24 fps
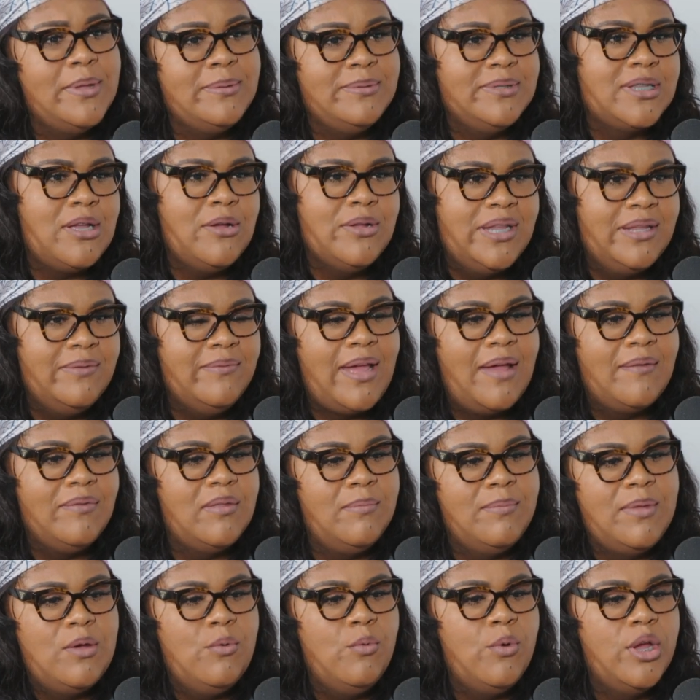don't even have to
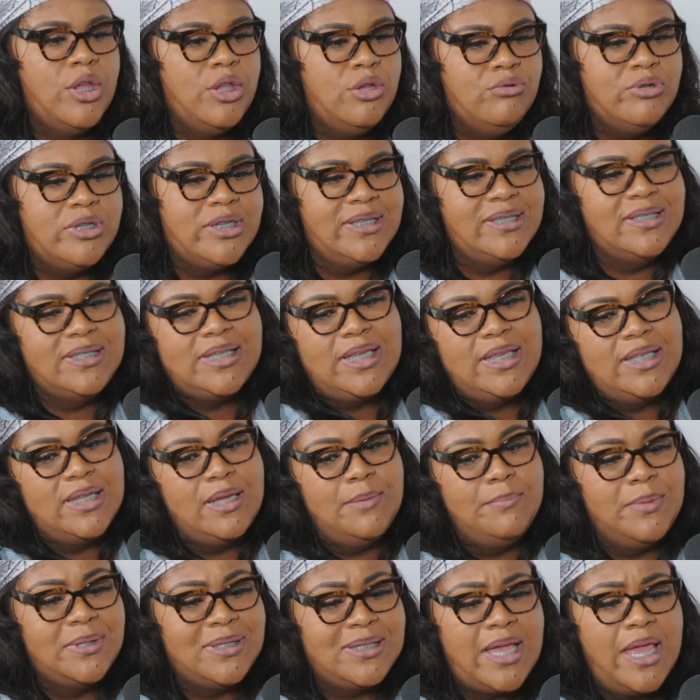be where you just setting
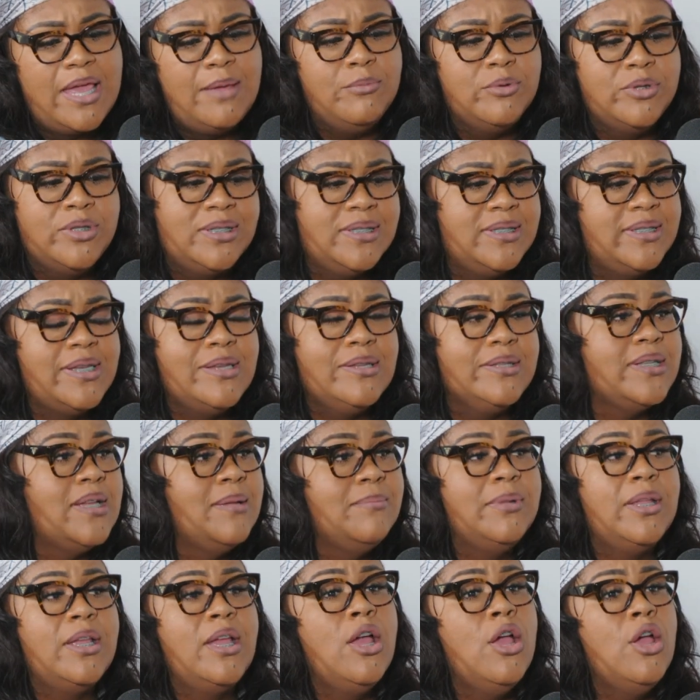up a table to sell
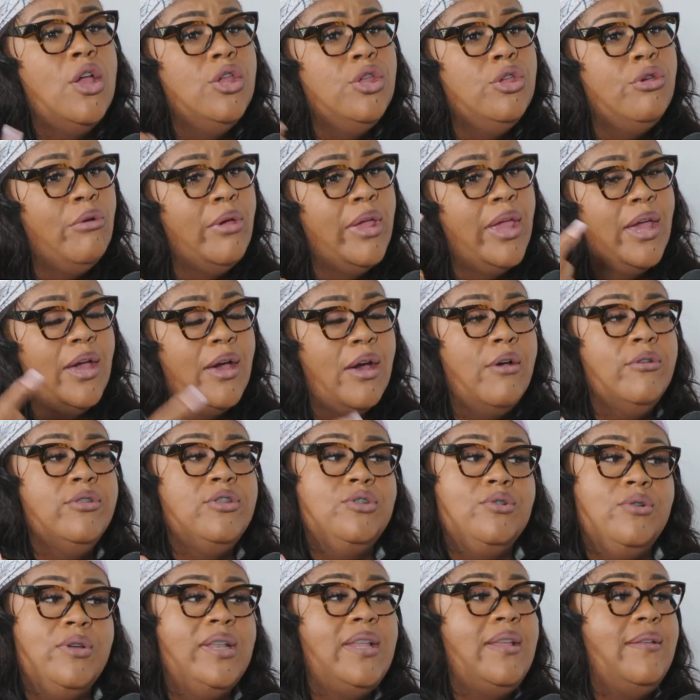something. You can go
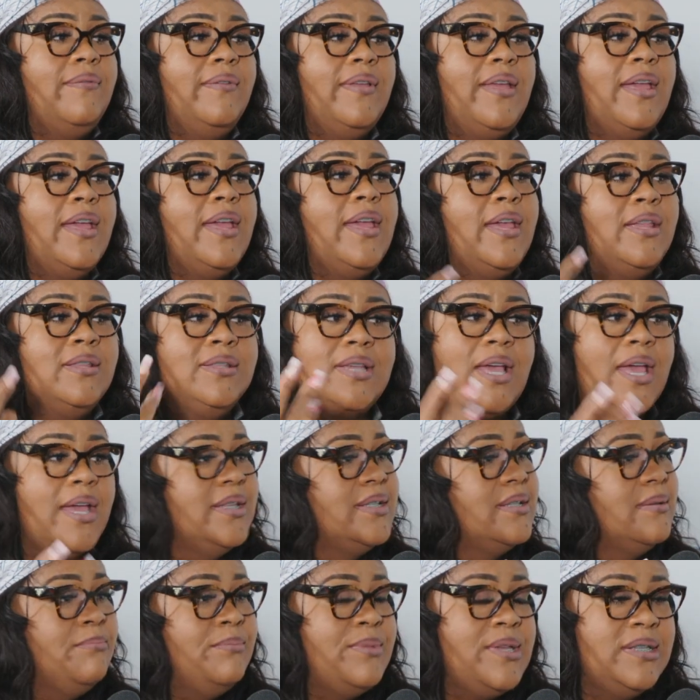to an event and take
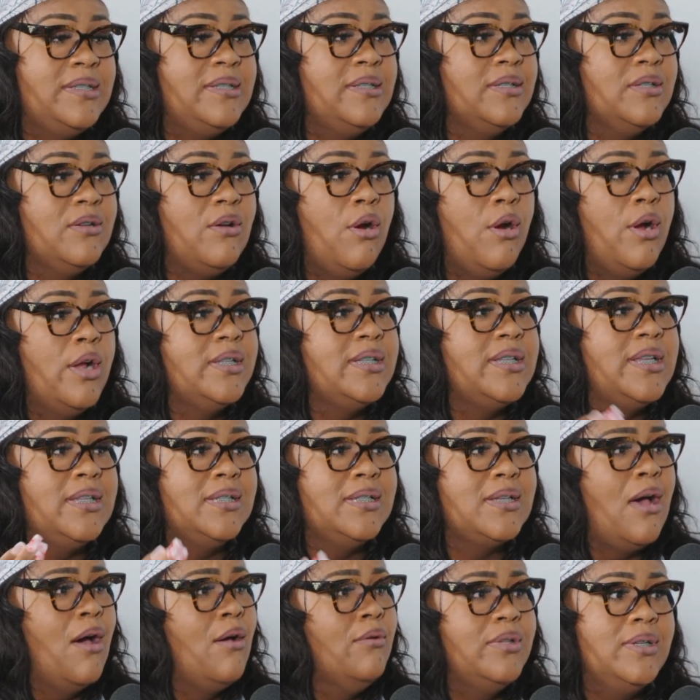some business cards and
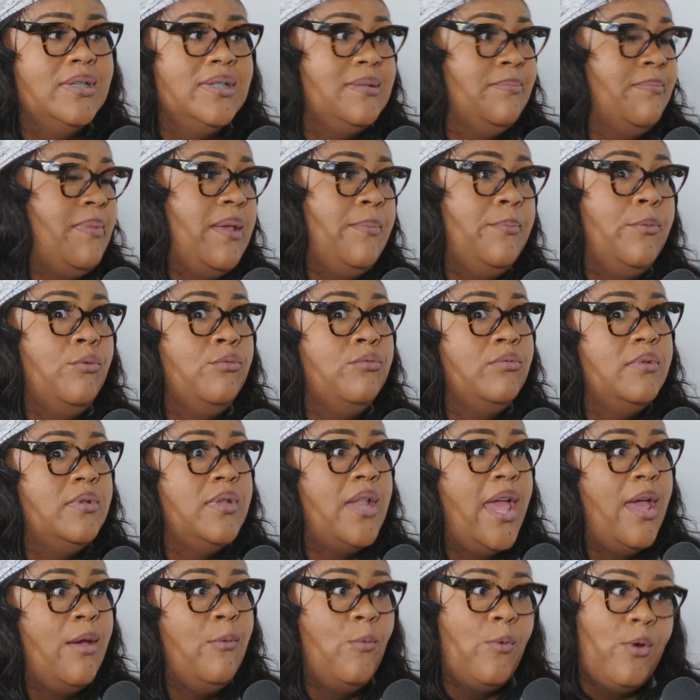talk to some people.
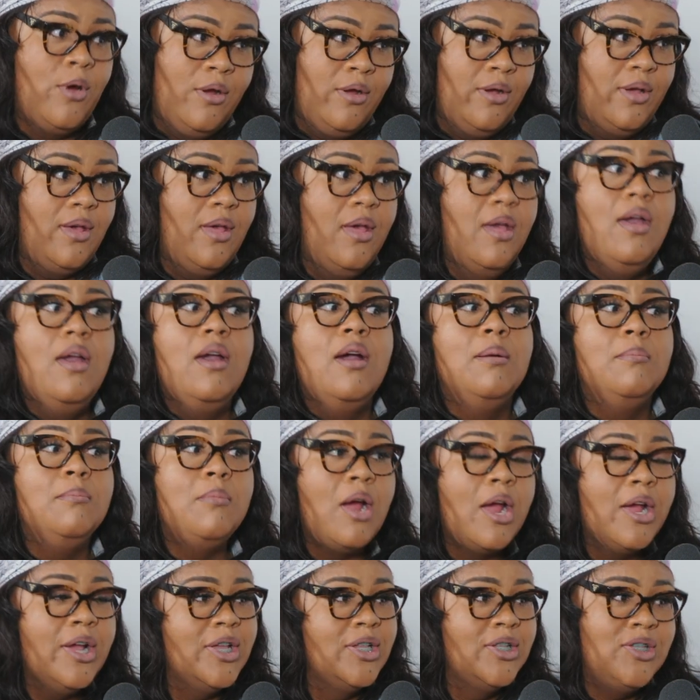Network.
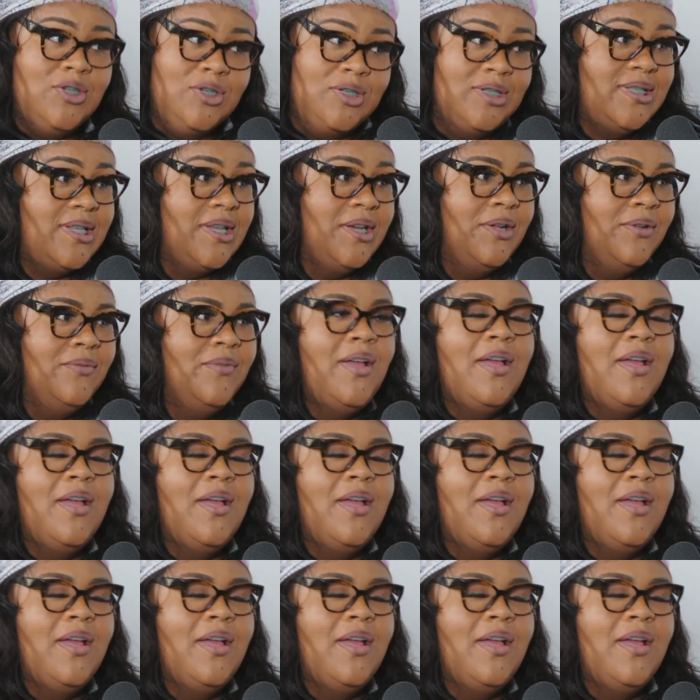Market yourself.